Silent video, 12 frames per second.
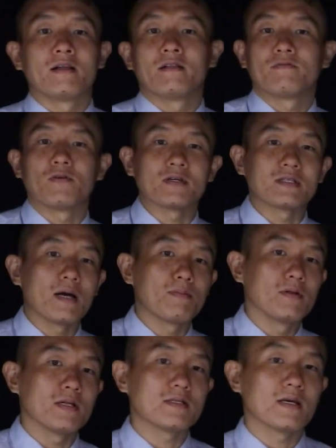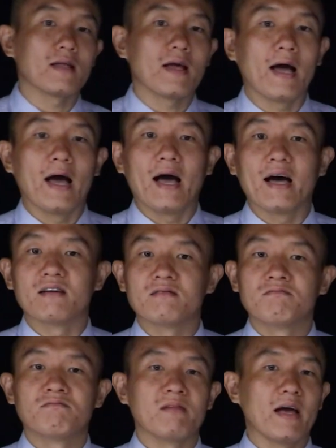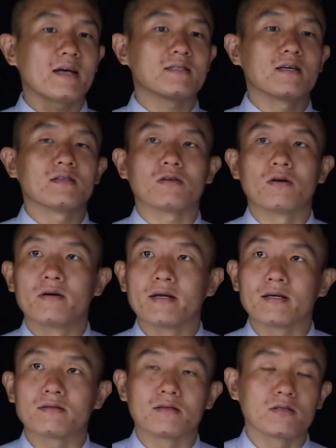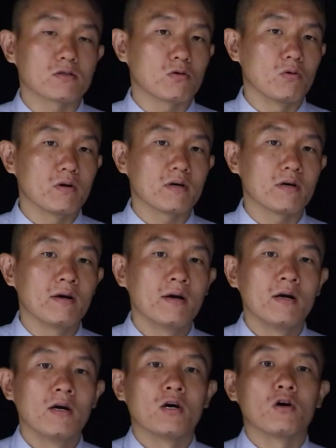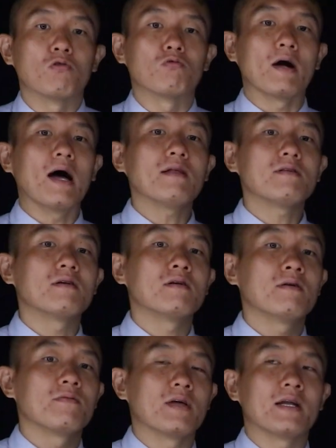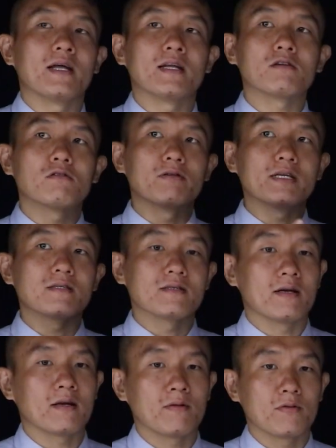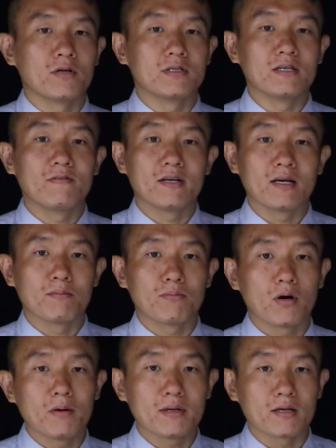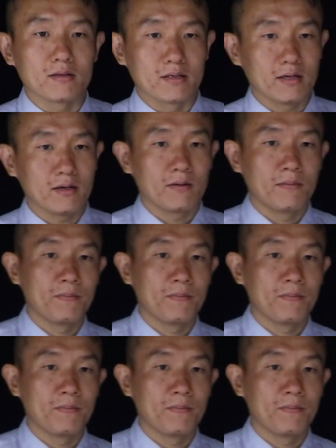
for example, let's say they had excess earnings this quarter, rather than increasing their dividend permanently,